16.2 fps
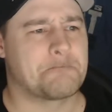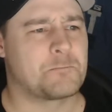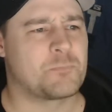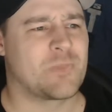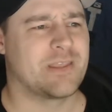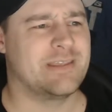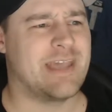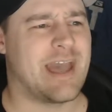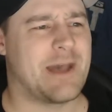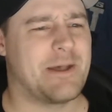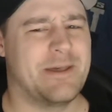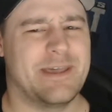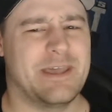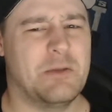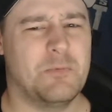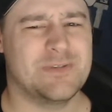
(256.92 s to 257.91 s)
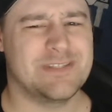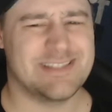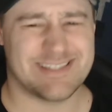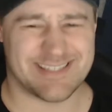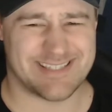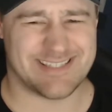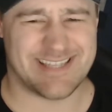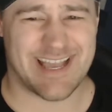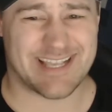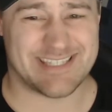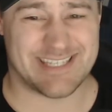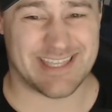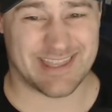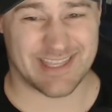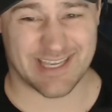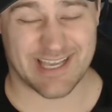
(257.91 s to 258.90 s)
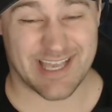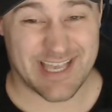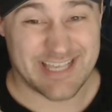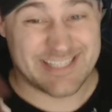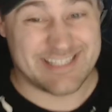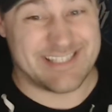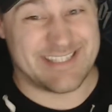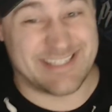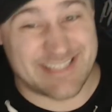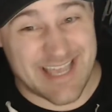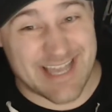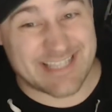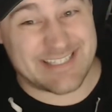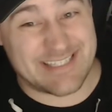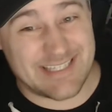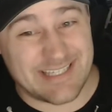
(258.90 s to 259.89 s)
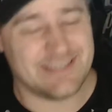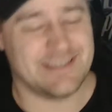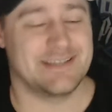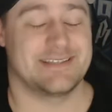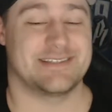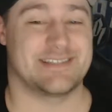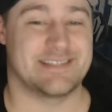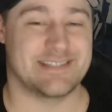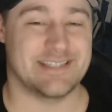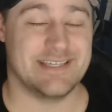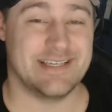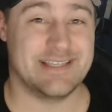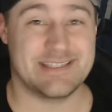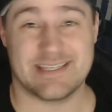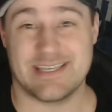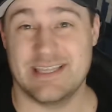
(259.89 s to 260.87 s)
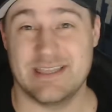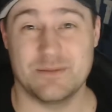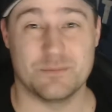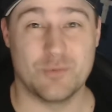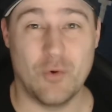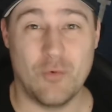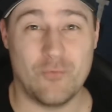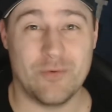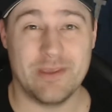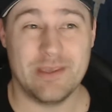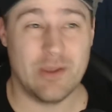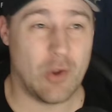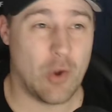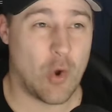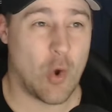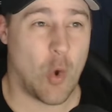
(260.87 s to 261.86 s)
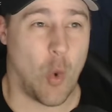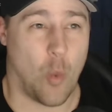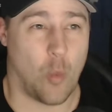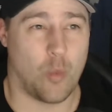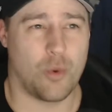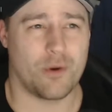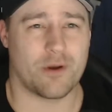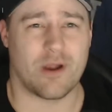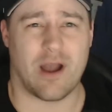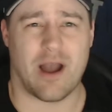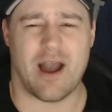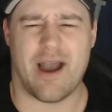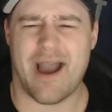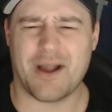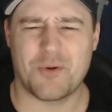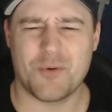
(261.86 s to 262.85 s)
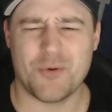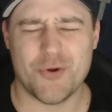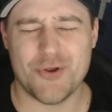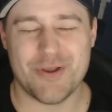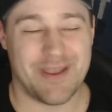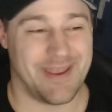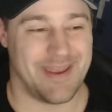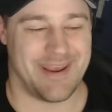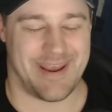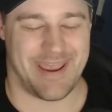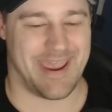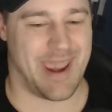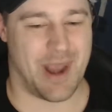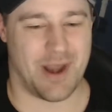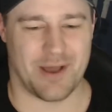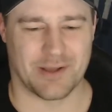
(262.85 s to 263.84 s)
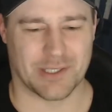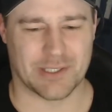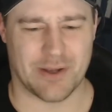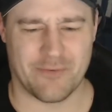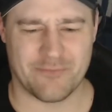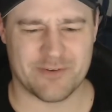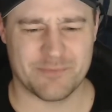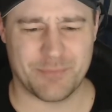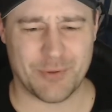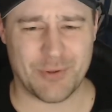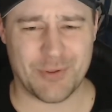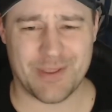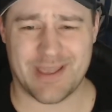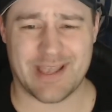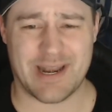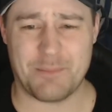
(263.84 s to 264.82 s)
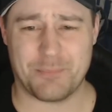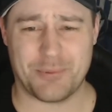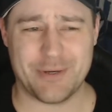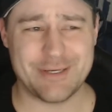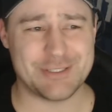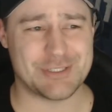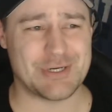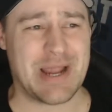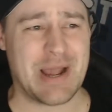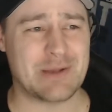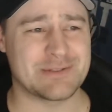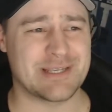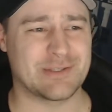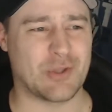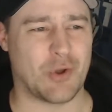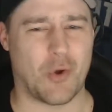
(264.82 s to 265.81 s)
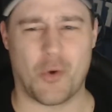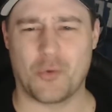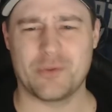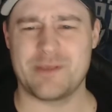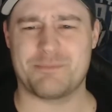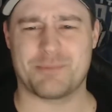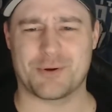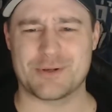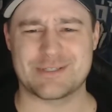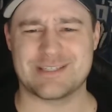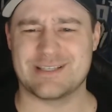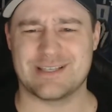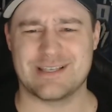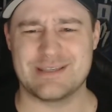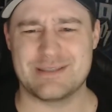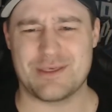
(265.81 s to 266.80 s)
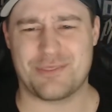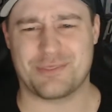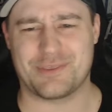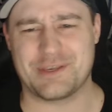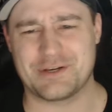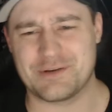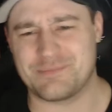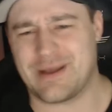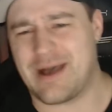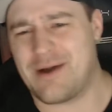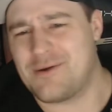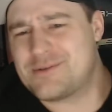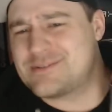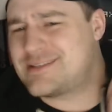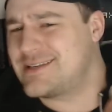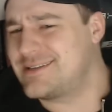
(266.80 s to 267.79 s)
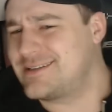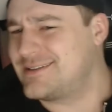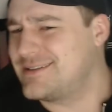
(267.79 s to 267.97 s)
Yeah, it wasn't sexy. The sexy scenes in the movie were awkward and uncomfortable, and I'm pretty sure I was like the only person in the theater, but I was like